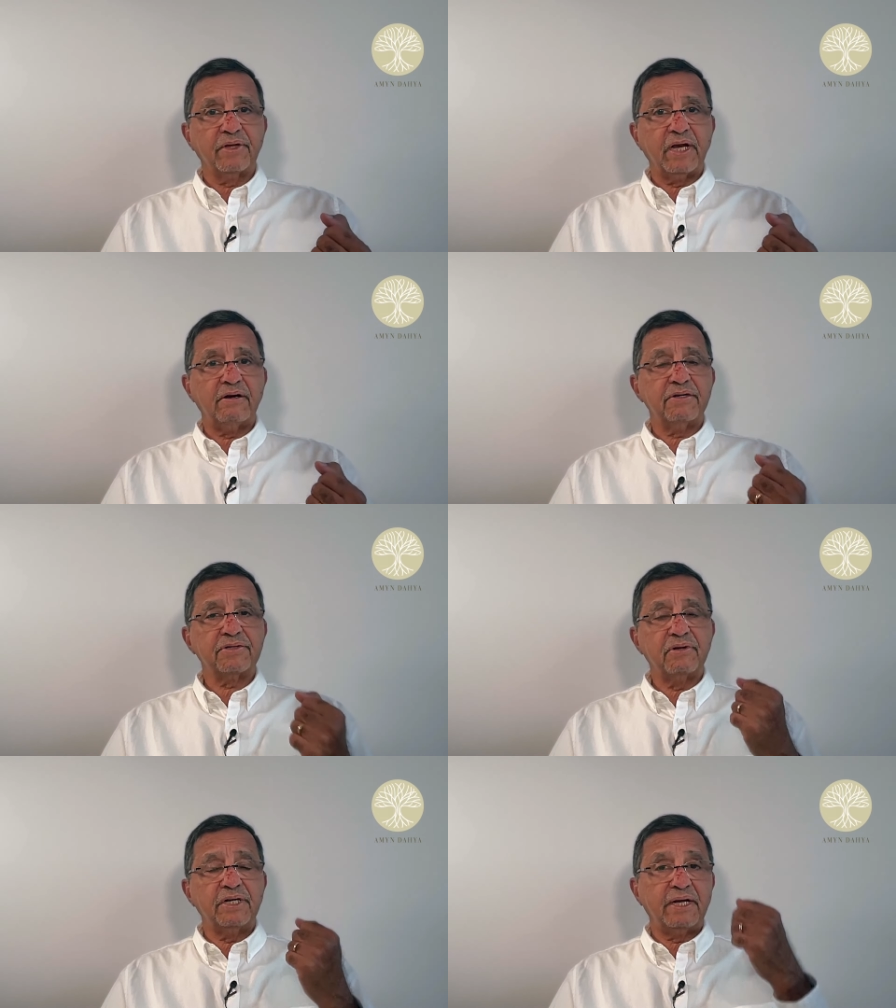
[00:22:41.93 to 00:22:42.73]

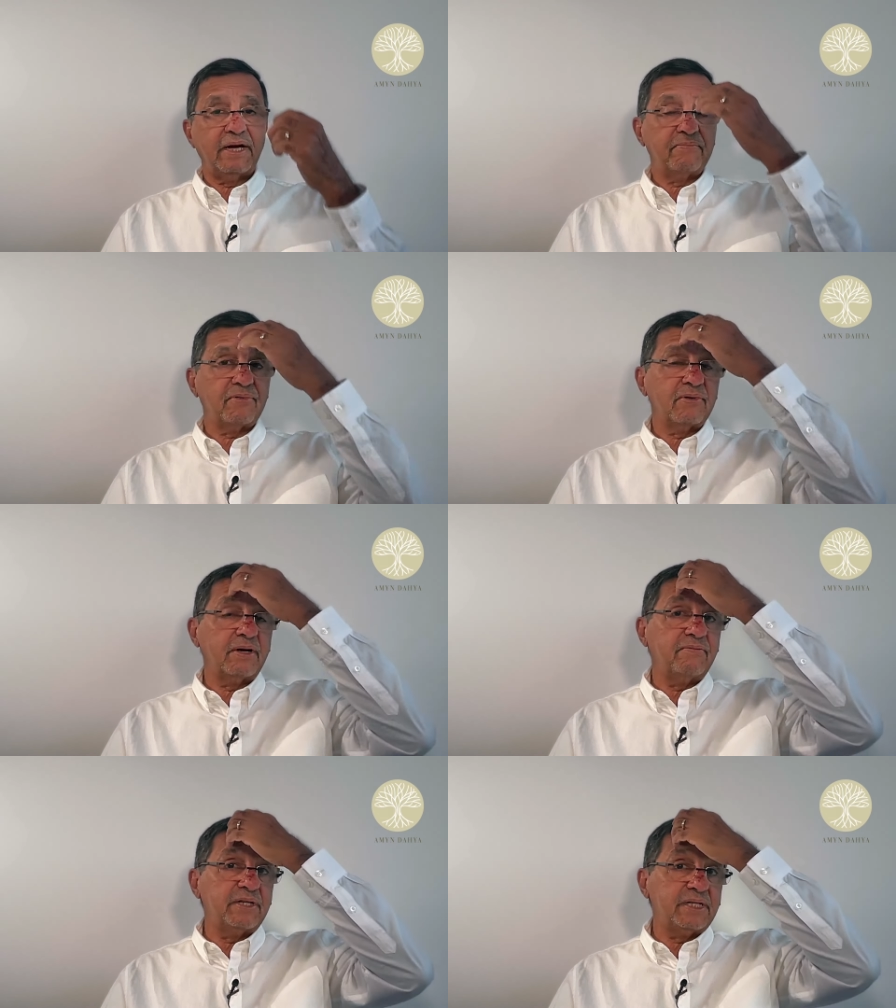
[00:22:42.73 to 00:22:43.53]

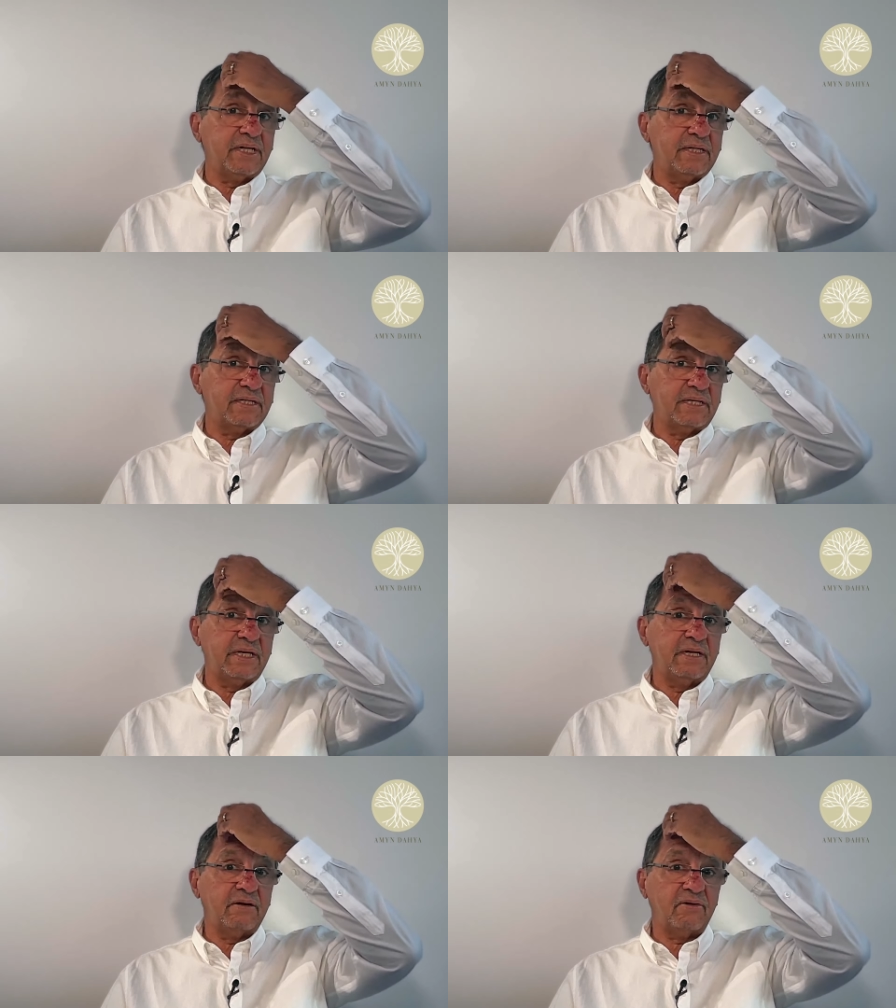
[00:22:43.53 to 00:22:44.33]
which he had
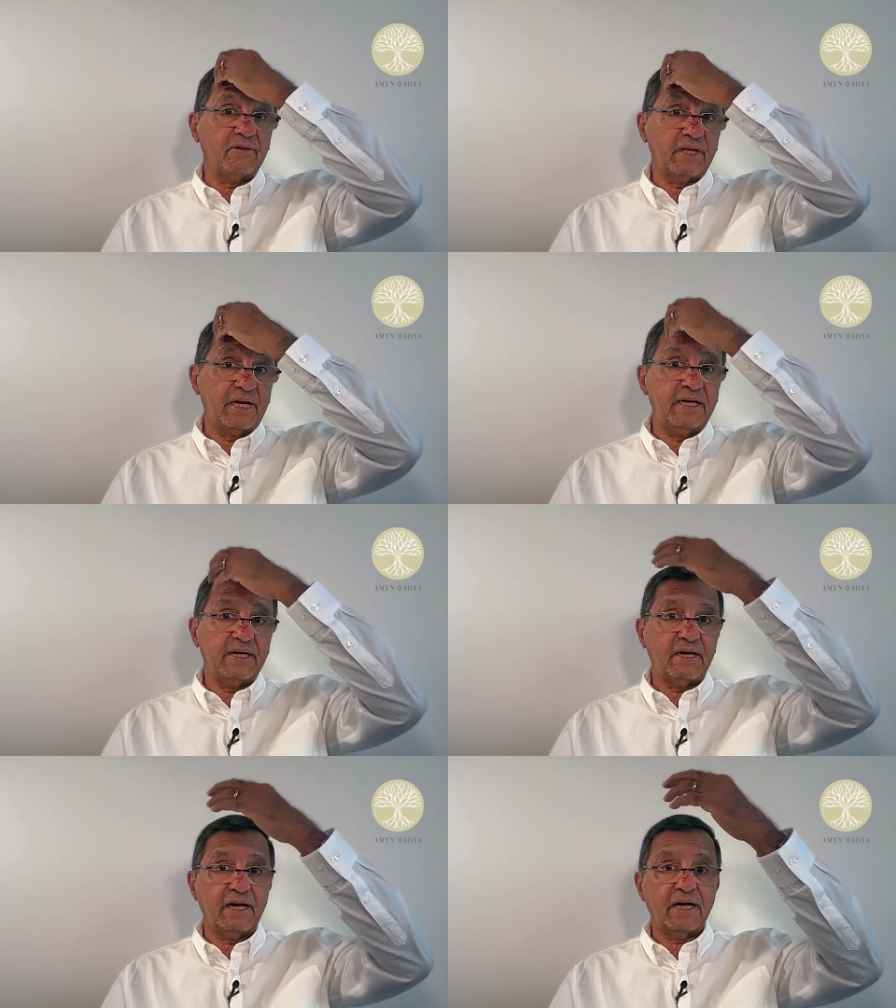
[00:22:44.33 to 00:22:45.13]
seen on the
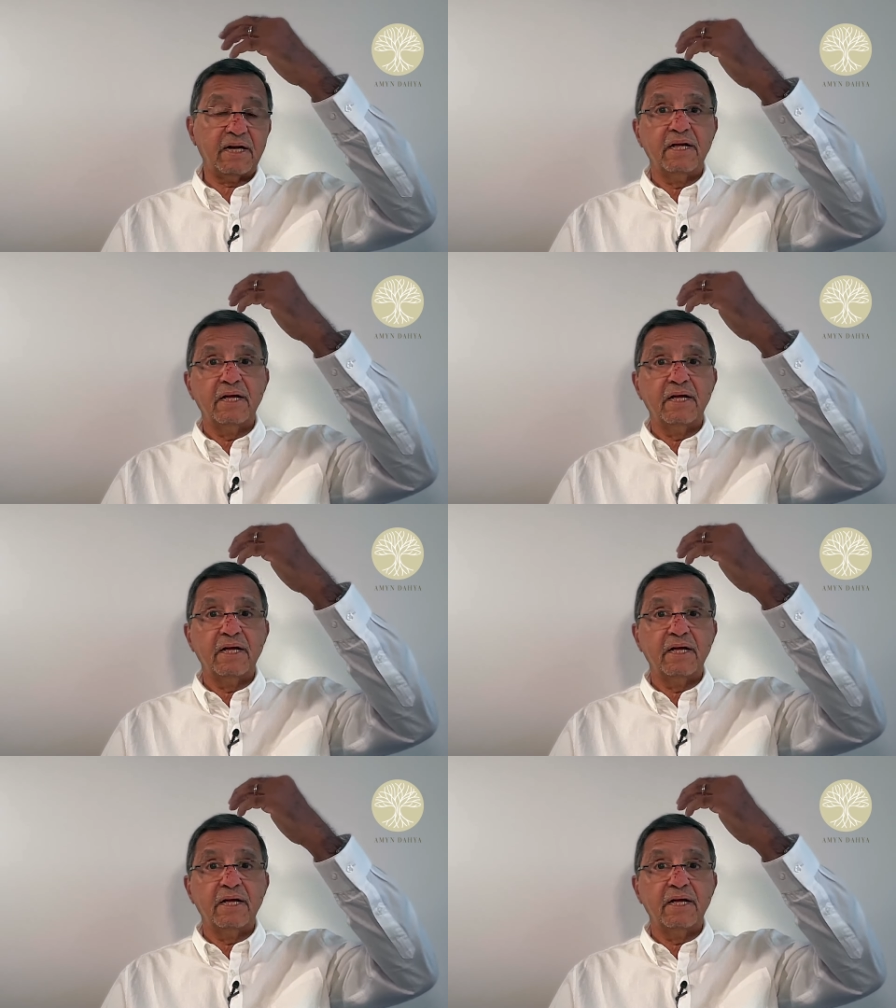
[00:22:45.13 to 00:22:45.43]
internet.